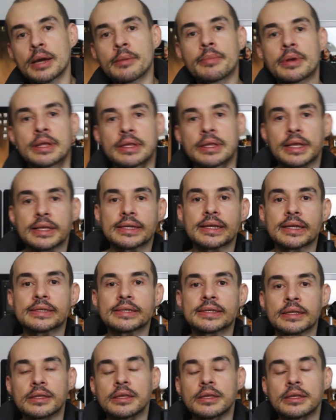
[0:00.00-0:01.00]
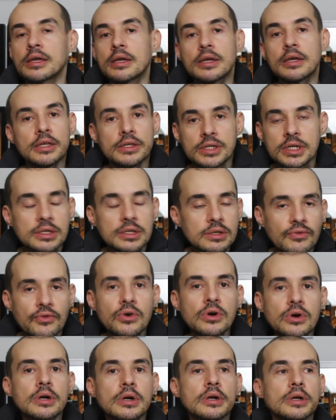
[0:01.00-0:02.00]
Like I said, just for
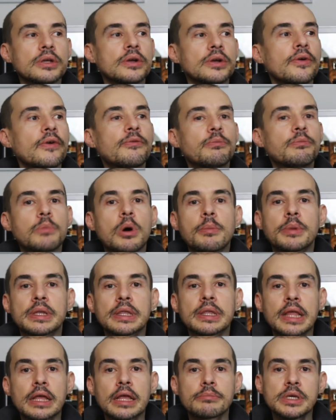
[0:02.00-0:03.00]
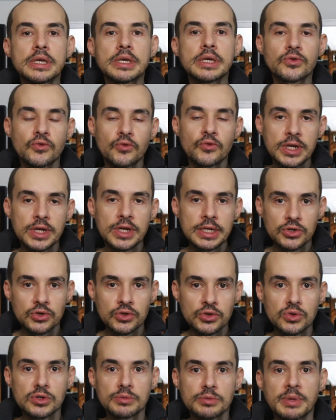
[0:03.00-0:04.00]
a moment, let me reintroduce
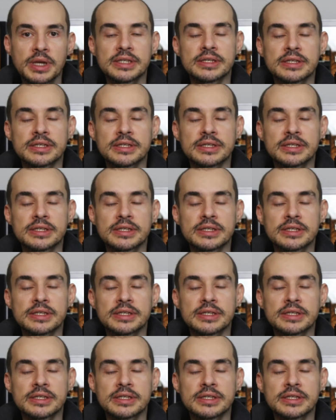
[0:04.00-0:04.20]
myself.